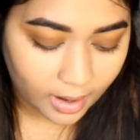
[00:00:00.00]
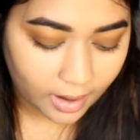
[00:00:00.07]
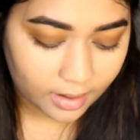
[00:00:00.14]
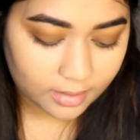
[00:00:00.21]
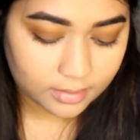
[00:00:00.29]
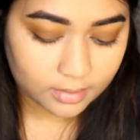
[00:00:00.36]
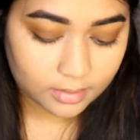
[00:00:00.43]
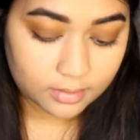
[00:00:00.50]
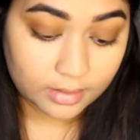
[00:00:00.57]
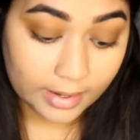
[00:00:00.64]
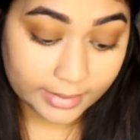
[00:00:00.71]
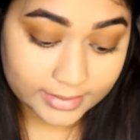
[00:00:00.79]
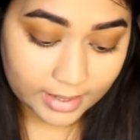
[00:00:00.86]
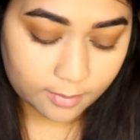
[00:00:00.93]
And
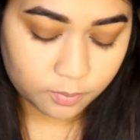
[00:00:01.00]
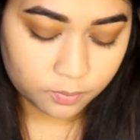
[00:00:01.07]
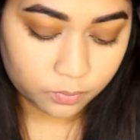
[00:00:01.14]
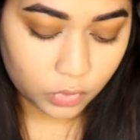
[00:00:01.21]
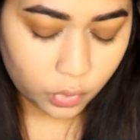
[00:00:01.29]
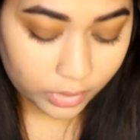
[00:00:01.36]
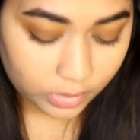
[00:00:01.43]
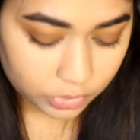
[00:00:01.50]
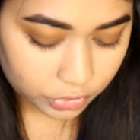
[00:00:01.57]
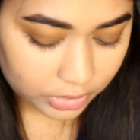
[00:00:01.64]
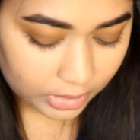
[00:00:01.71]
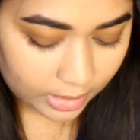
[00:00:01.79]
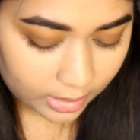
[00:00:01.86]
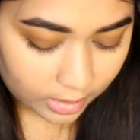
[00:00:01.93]
next I'm going to
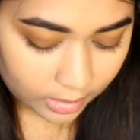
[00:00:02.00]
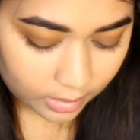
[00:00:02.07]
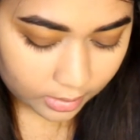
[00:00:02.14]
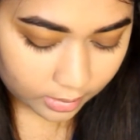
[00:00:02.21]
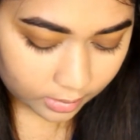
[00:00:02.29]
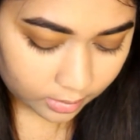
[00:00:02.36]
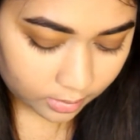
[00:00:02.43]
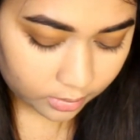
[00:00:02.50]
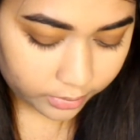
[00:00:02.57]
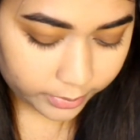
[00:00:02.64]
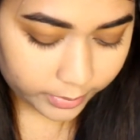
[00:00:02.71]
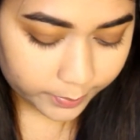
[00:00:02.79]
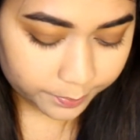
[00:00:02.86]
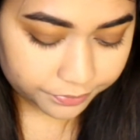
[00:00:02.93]
take
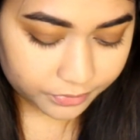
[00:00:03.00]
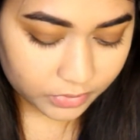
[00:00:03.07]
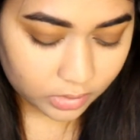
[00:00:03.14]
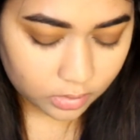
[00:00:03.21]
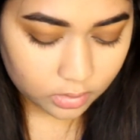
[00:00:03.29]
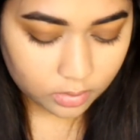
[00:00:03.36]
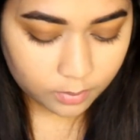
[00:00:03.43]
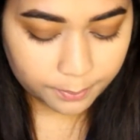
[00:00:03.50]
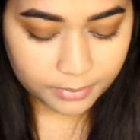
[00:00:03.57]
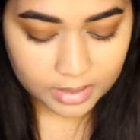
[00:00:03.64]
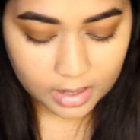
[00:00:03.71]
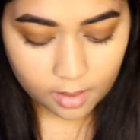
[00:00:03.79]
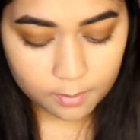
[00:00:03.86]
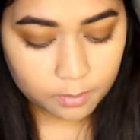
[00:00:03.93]
the
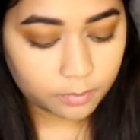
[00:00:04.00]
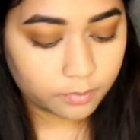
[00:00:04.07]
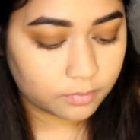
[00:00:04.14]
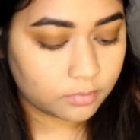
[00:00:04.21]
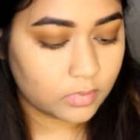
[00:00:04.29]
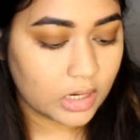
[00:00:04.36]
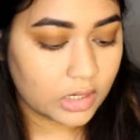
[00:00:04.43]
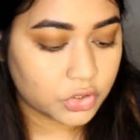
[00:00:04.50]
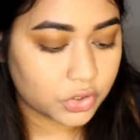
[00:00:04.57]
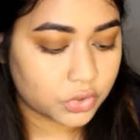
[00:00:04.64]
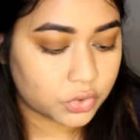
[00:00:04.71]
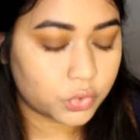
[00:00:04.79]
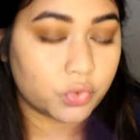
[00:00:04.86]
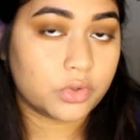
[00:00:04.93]
Plum Nature
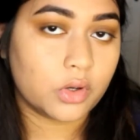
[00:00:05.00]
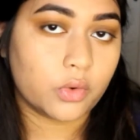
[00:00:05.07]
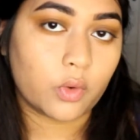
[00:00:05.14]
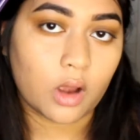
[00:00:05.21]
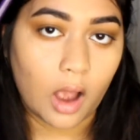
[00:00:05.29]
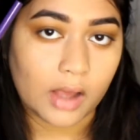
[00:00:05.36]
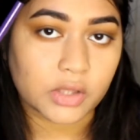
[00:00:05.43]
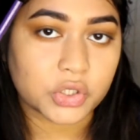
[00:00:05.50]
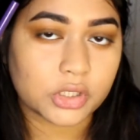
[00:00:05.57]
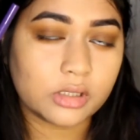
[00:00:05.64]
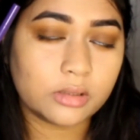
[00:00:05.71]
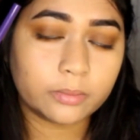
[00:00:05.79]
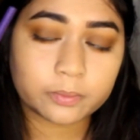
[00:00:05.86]
Studio Kajal.